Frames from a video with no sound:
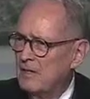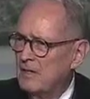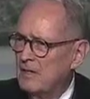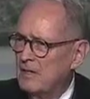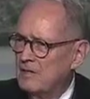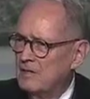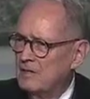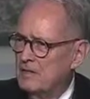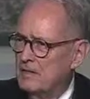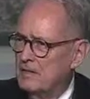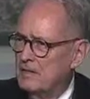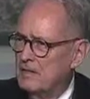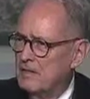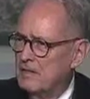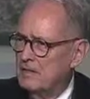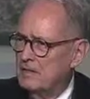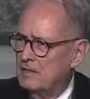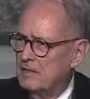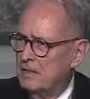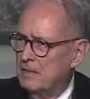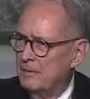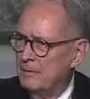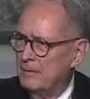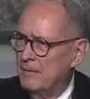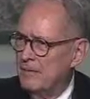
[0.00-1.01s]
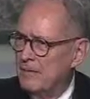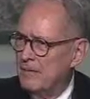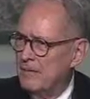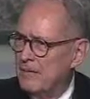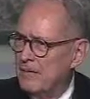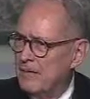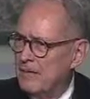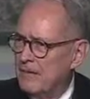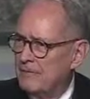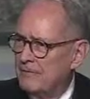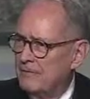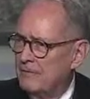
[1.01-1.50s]
symposium, they're
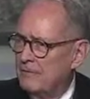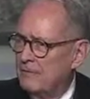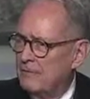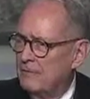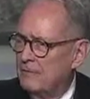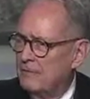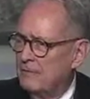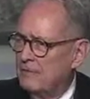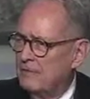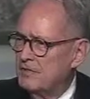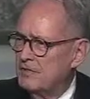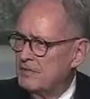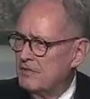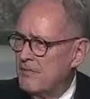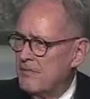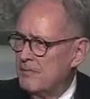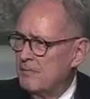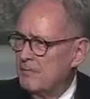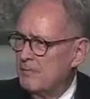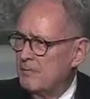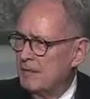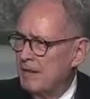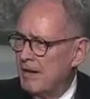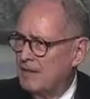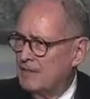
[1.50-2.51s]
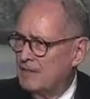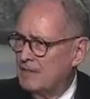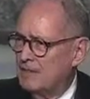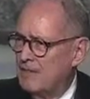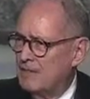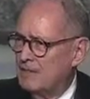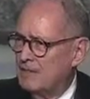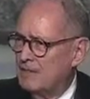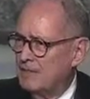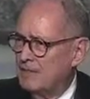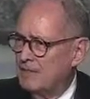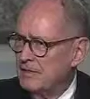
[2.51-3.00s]
going to have to go through the same
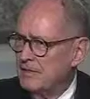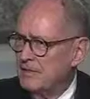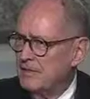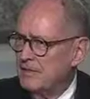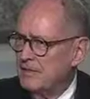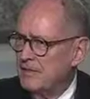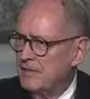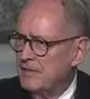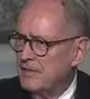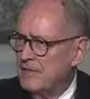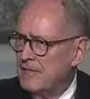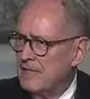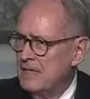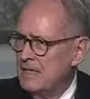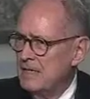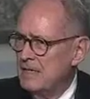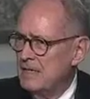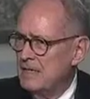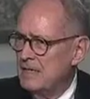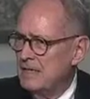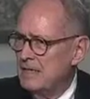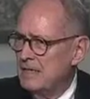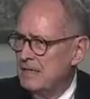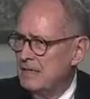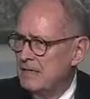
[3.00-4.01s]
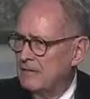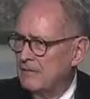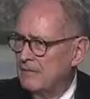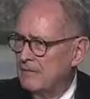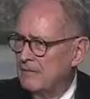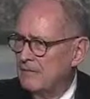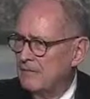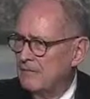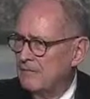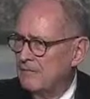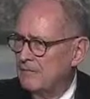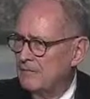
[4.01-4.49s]
process of
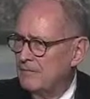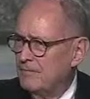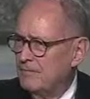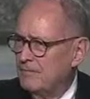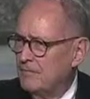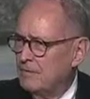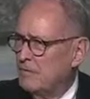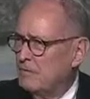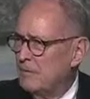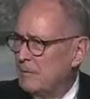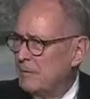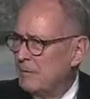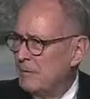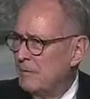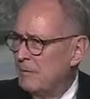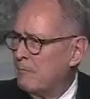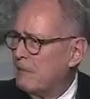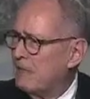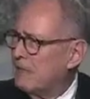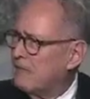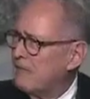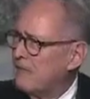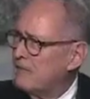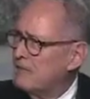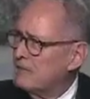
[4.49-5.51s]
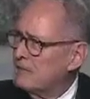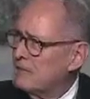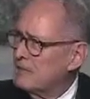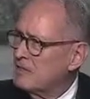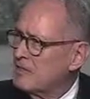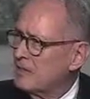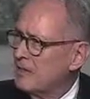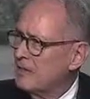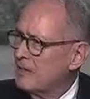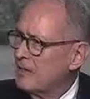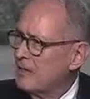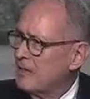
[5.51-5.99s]
determining what
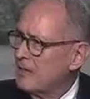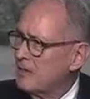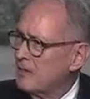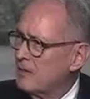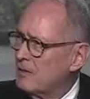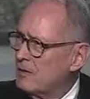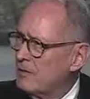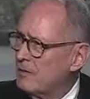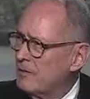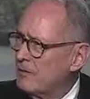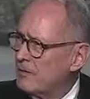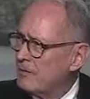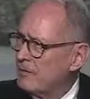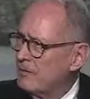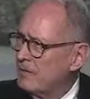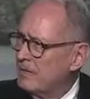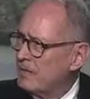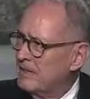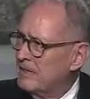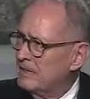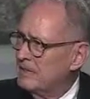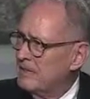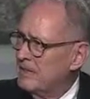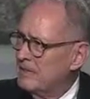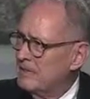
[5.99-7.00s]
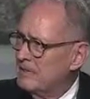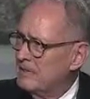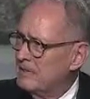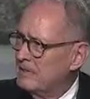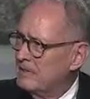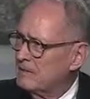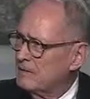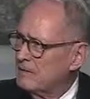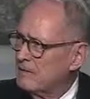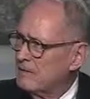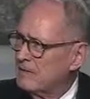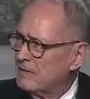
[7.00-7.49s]
lessons can be learned from events like
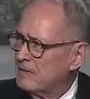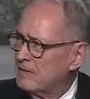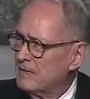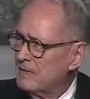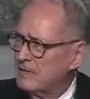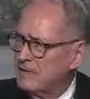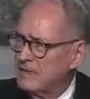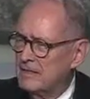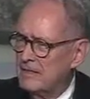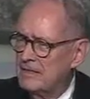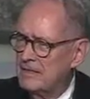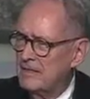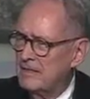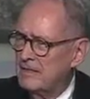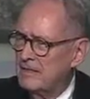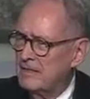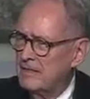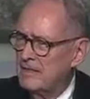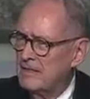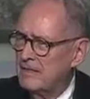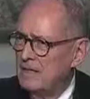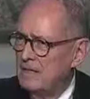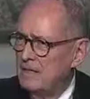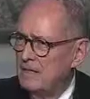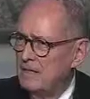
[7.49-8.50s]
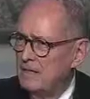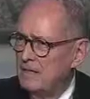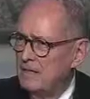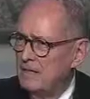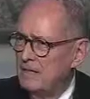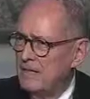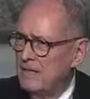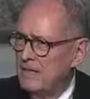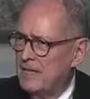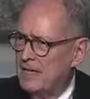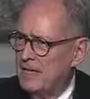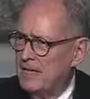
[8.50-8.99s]
this, because
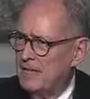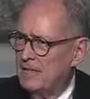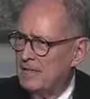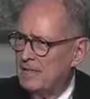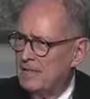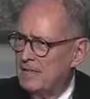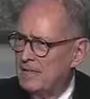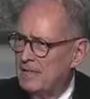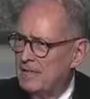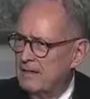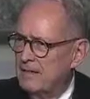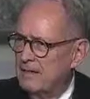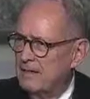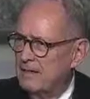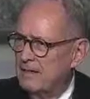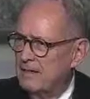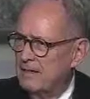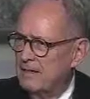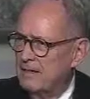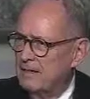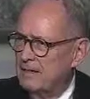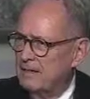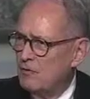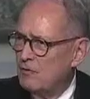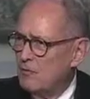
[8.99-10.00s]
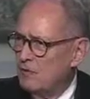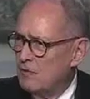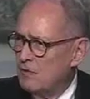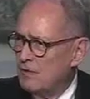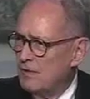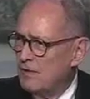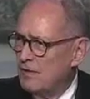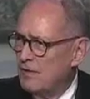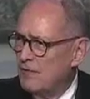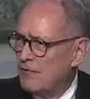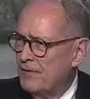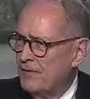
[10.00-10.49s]
you can't
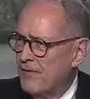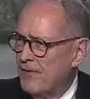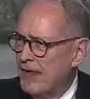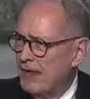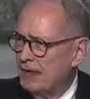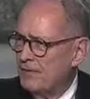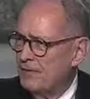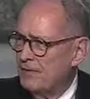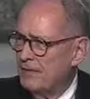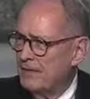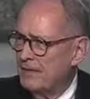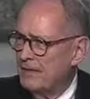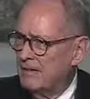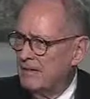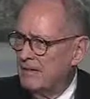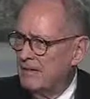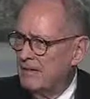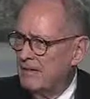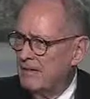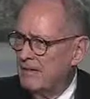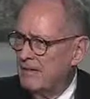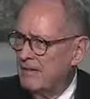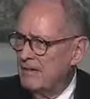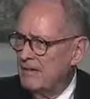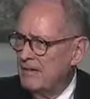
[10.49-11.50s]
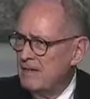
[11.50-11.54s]
ignore the fact that